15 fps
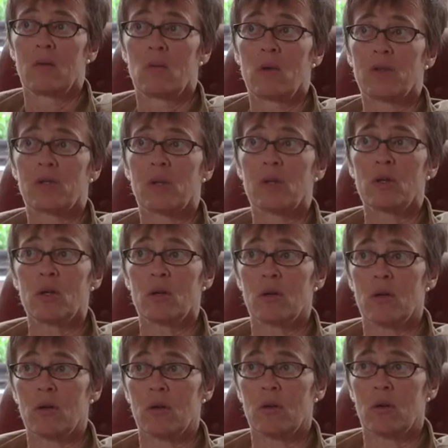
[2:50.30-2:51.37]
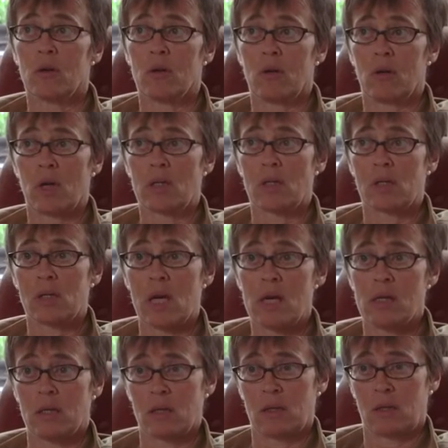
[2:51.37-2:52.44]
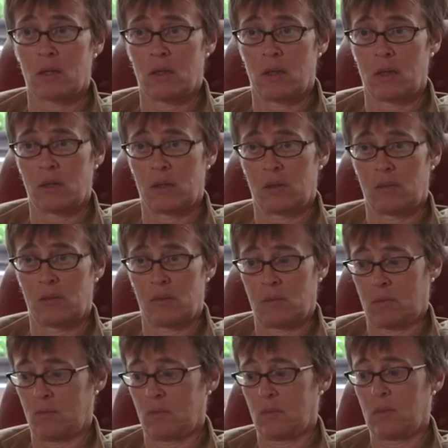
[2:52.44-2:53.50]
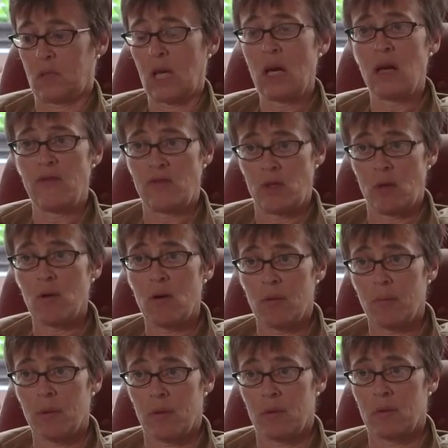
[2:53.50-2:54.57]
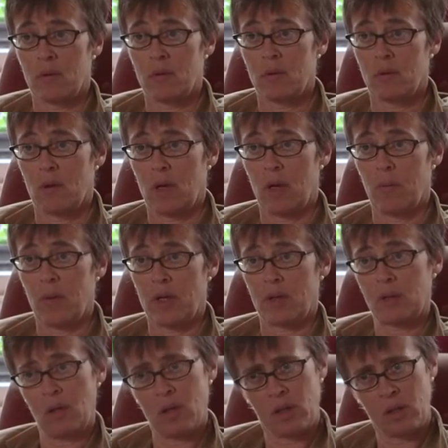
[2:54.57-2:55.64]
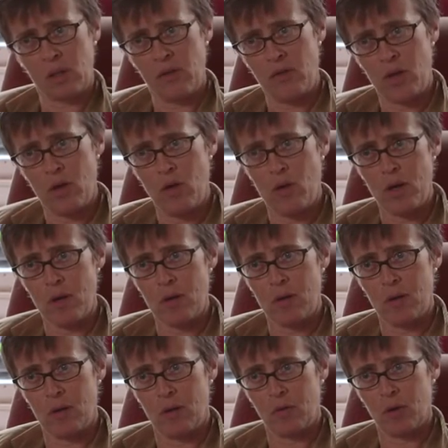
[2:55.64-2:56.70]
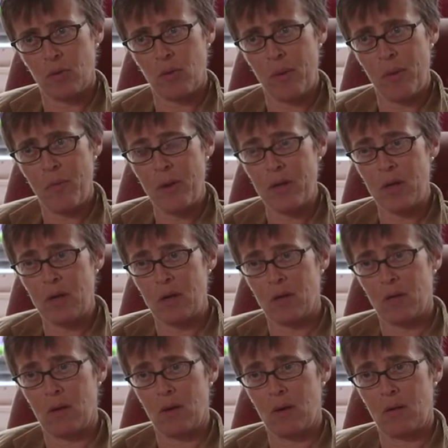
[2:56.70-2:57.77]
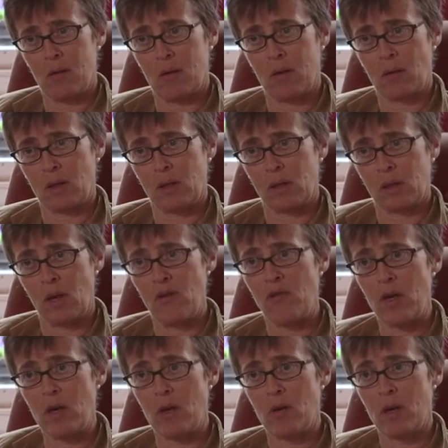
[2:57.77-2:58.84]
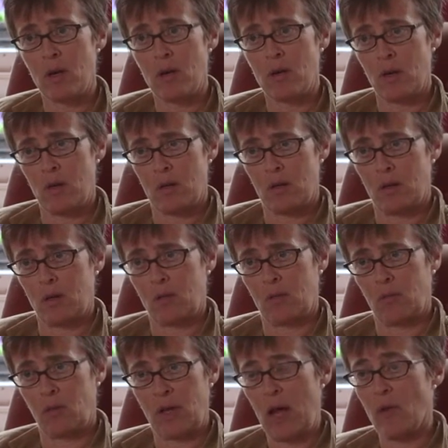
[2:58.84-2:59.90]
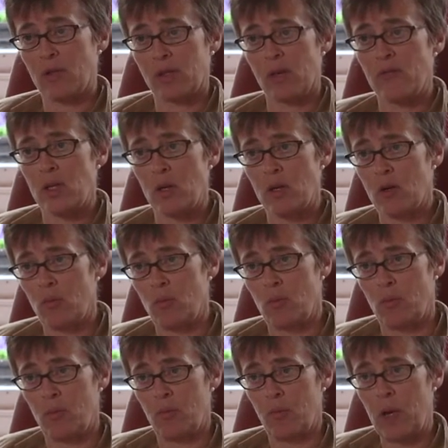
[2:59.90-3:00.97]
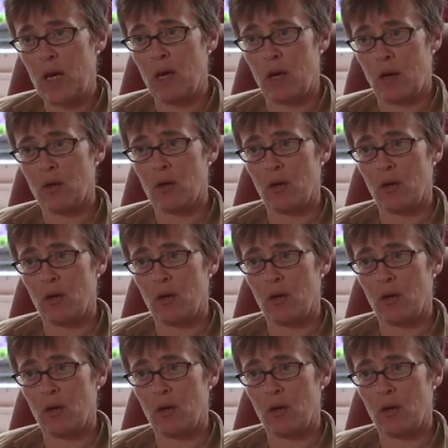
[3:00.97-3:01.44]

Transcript: Well, so, you, you know, the United States has, has saved Europe, uh, but so has the Soviet Union. You've got to remember that, that it was the Soviet Union that, without the Soviet Union, Hitler could